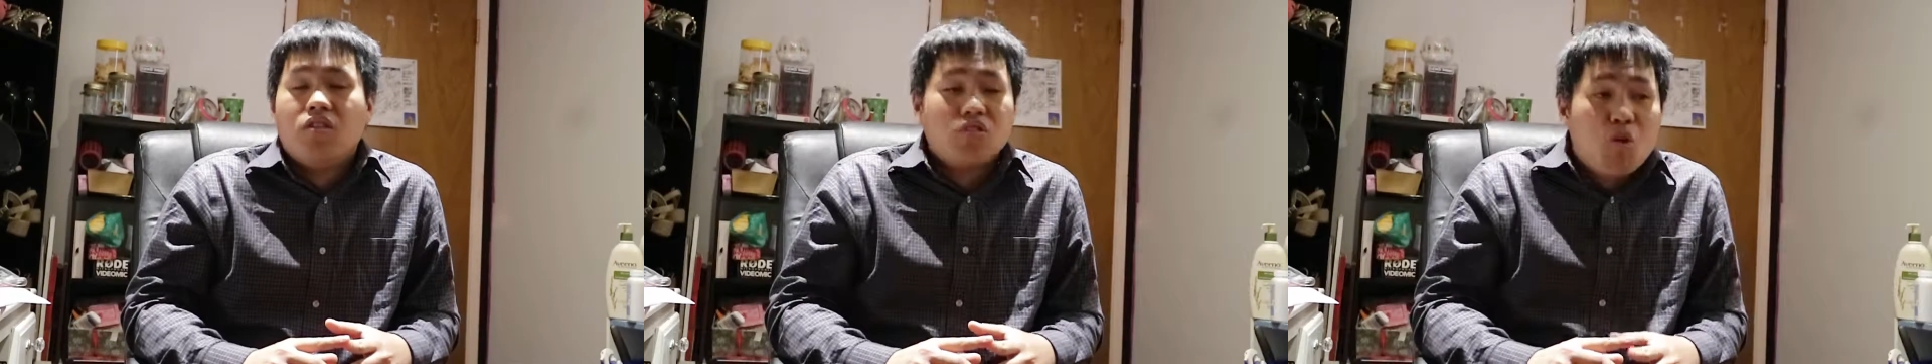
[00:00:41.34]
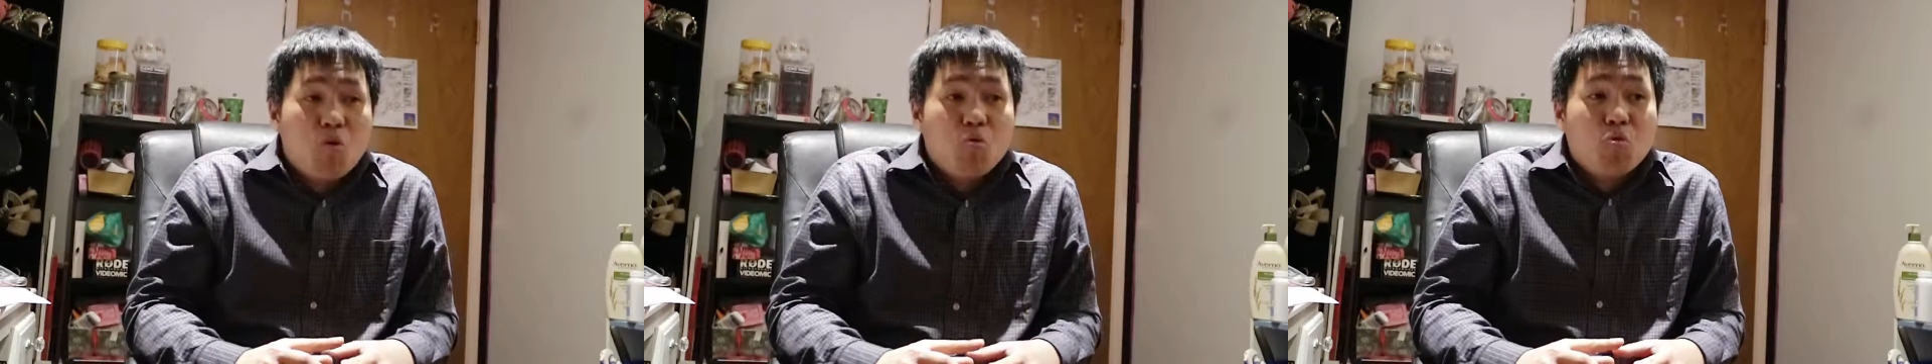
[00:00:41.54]

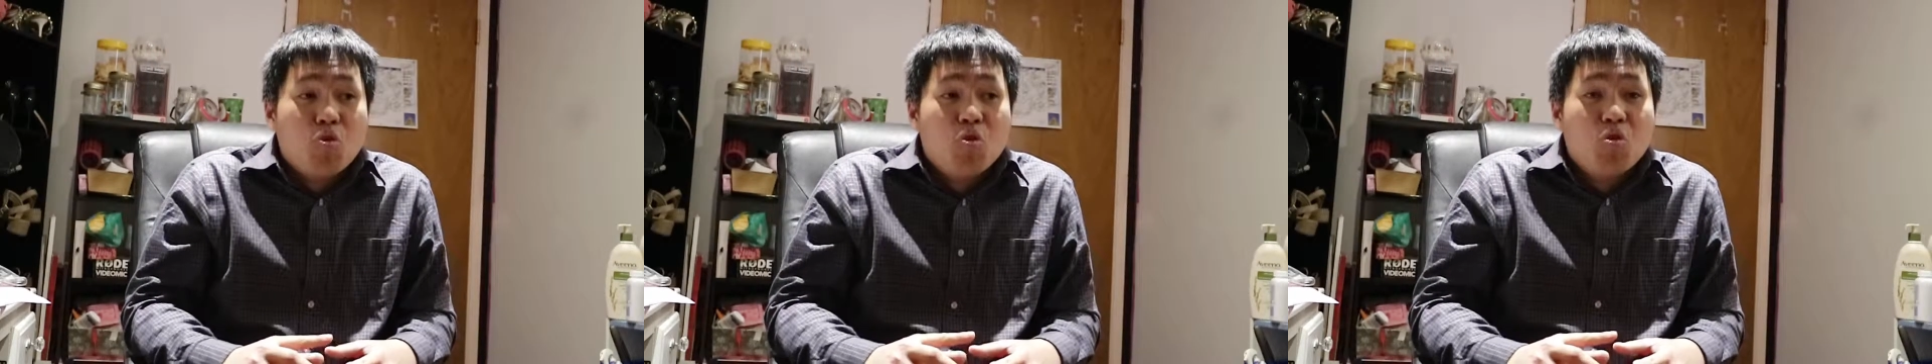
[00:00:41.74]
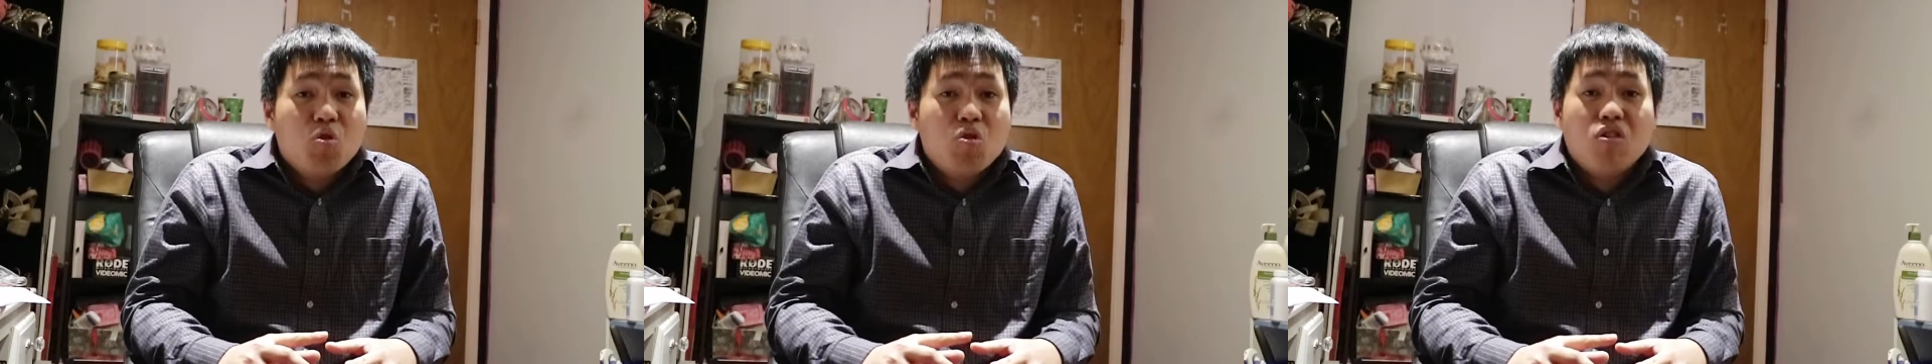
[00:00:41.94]
dude,
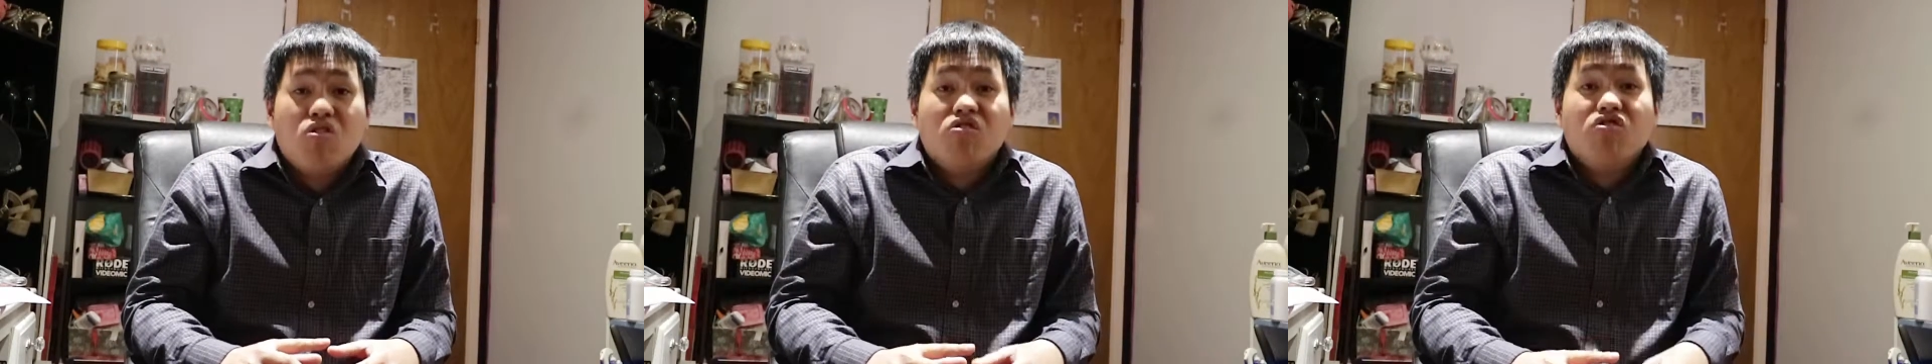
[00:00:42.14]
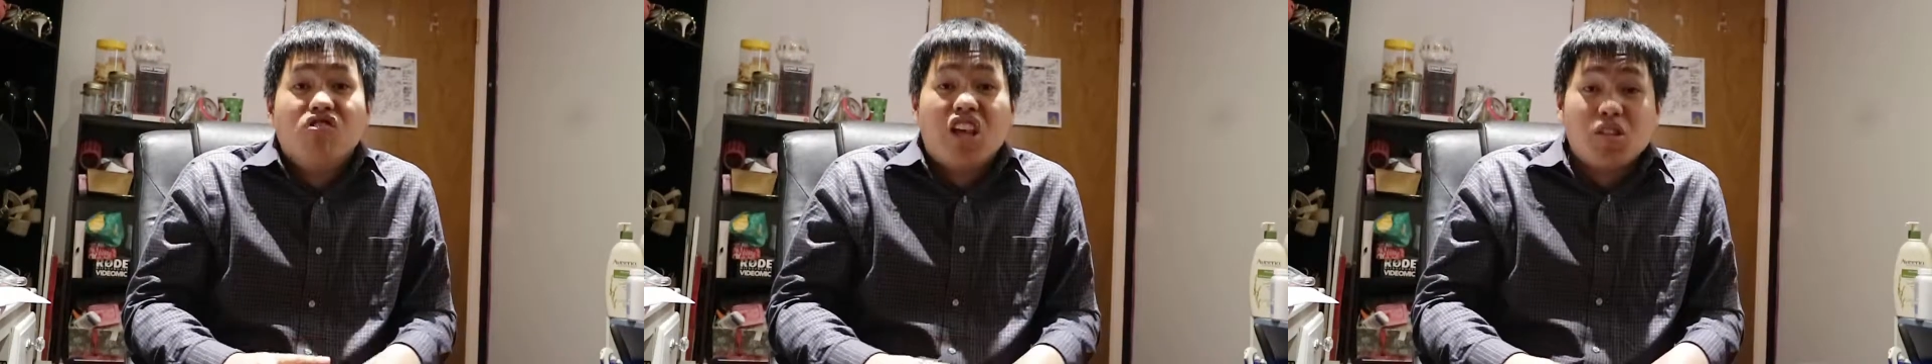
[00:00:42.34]

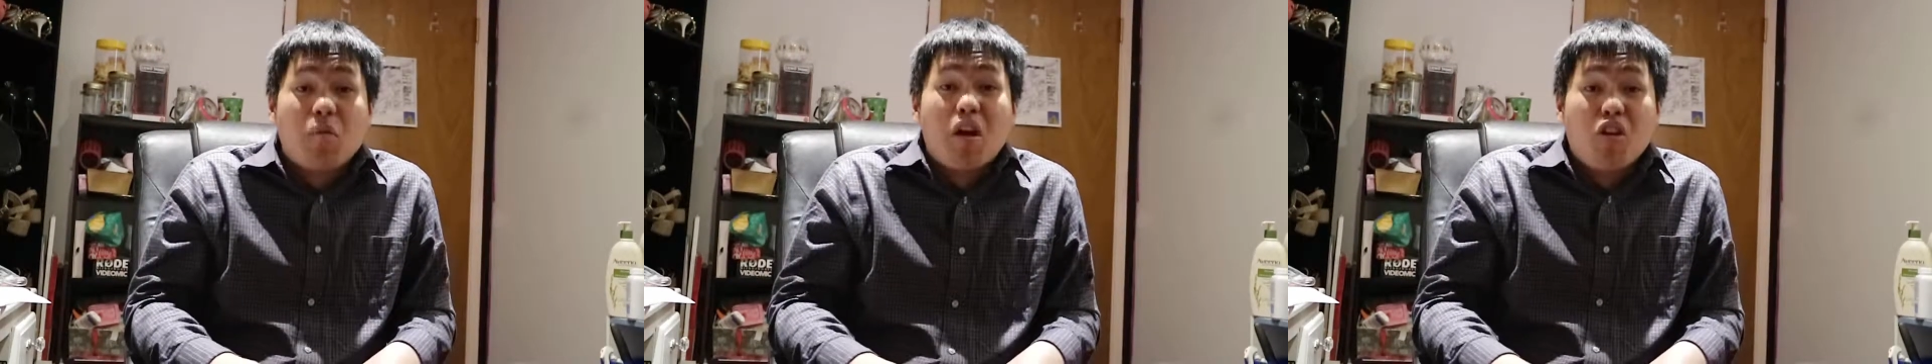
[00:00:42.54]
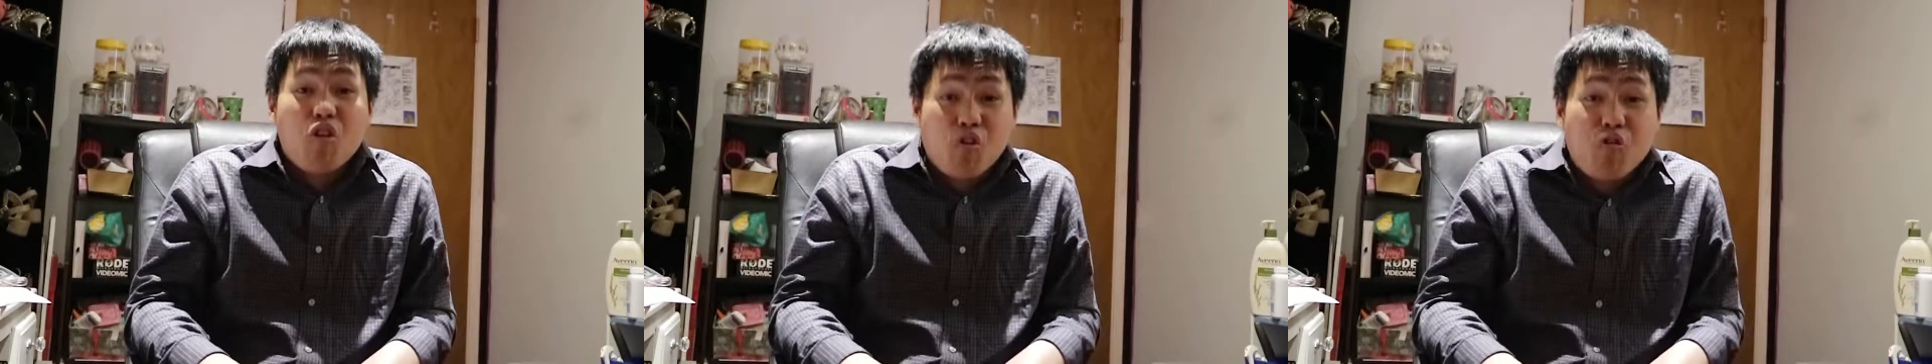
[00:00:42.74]
that's
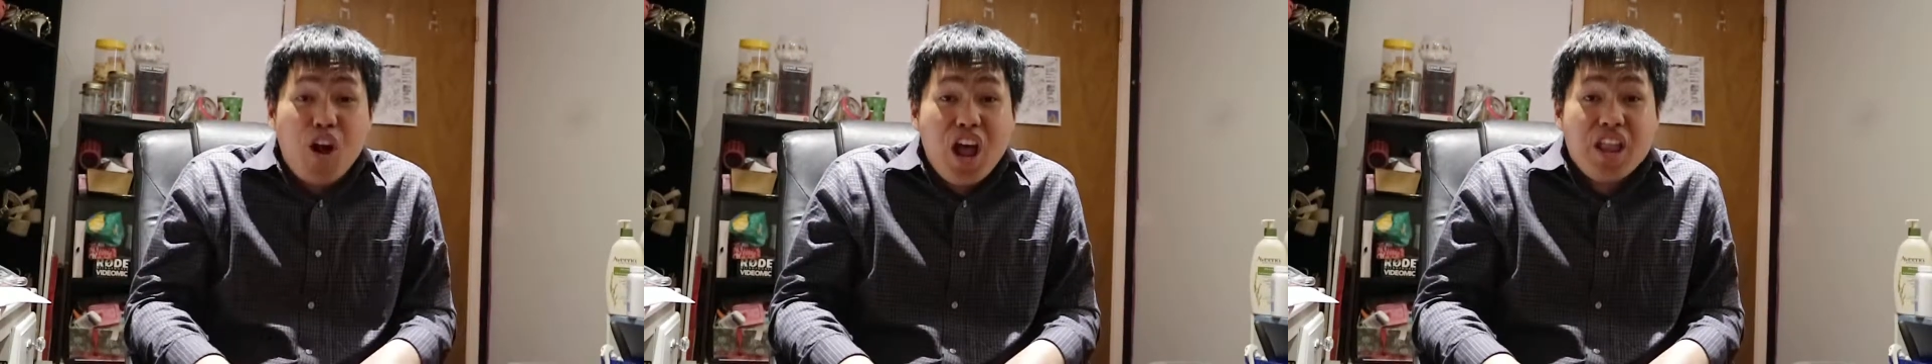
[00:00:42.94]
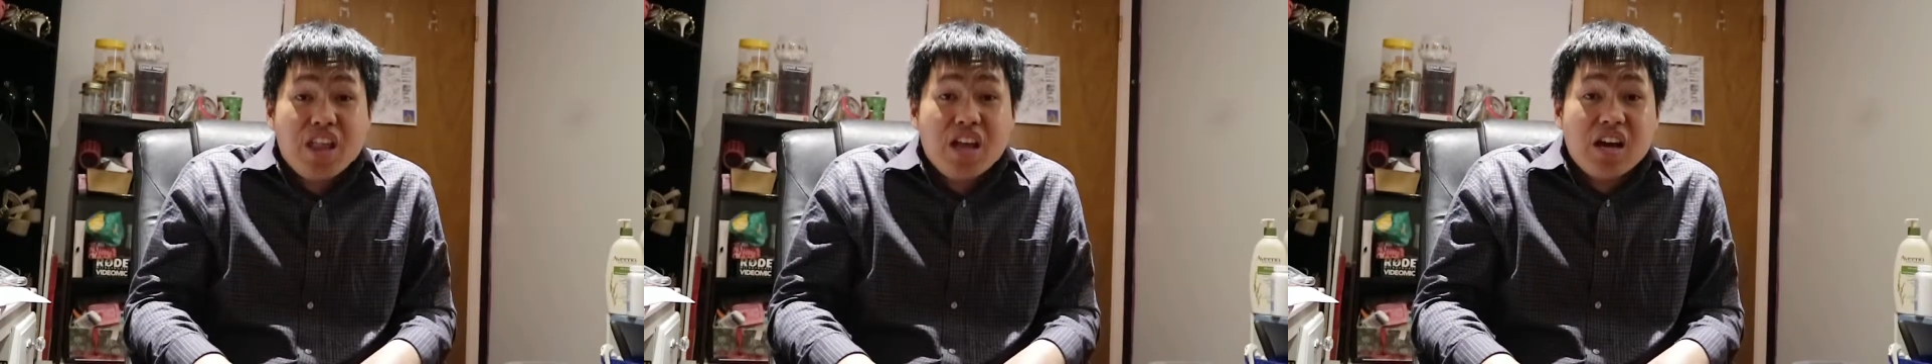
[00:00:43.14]
my
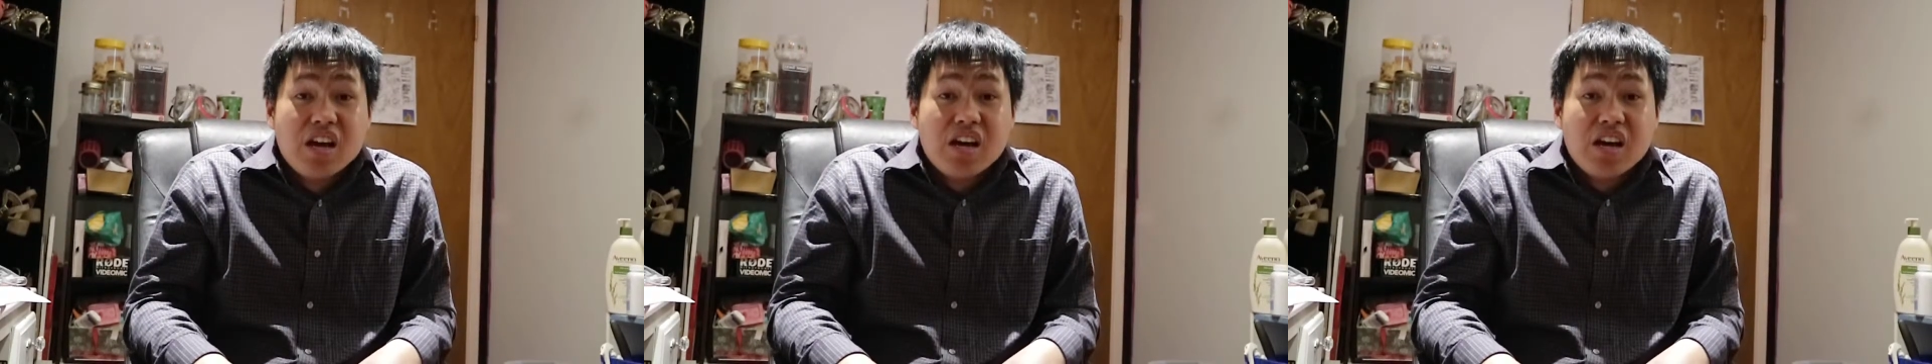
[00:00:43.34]
girlfriend.